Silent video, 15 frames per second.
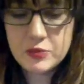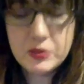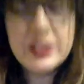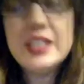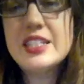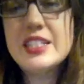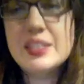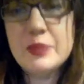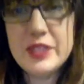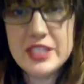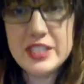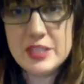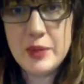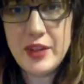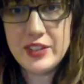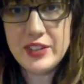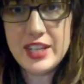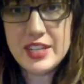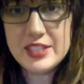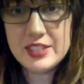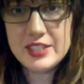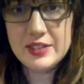really displeased about
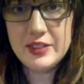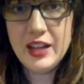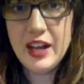this.